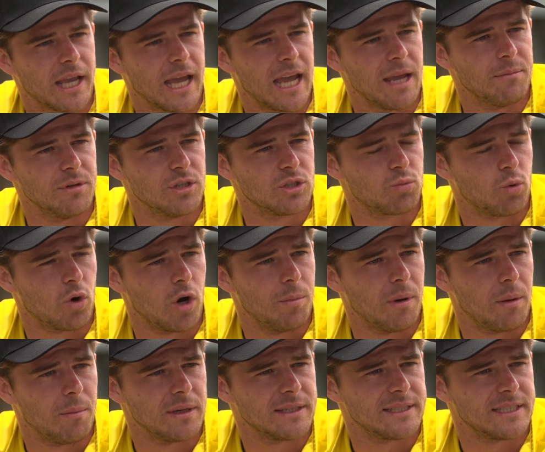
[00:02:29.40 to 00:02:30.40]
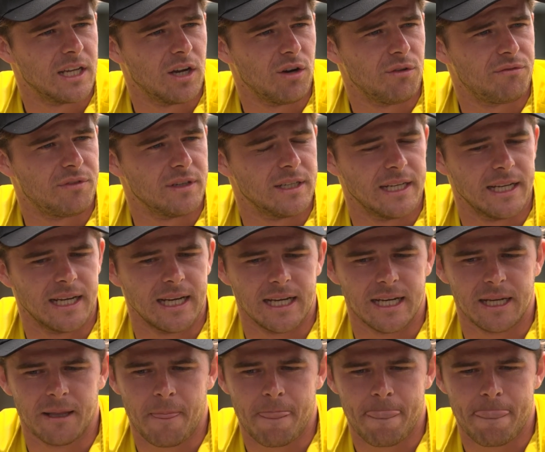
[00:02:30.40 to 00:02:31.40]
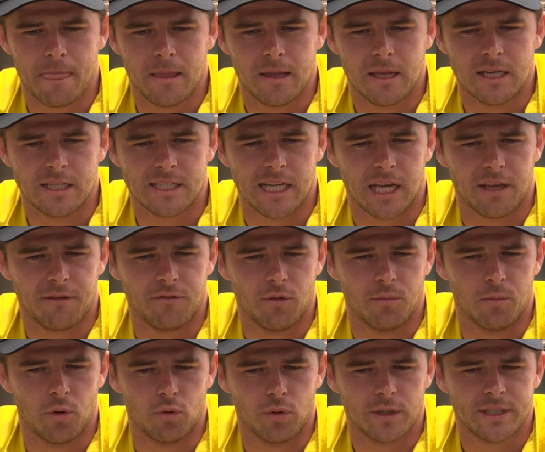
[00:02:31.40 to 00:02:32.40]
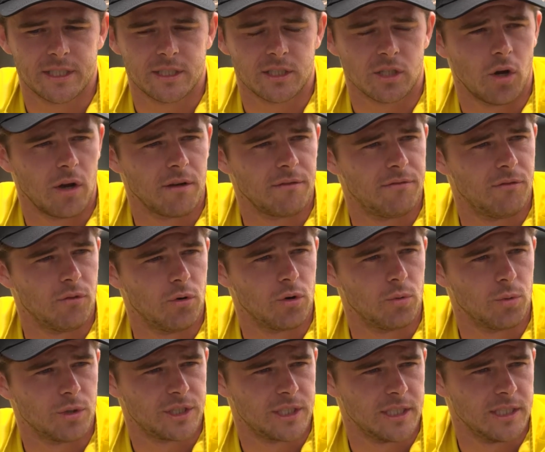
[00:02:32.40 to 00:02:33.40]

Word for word: game and just worry about myself and uh, take a few more risks going forward, which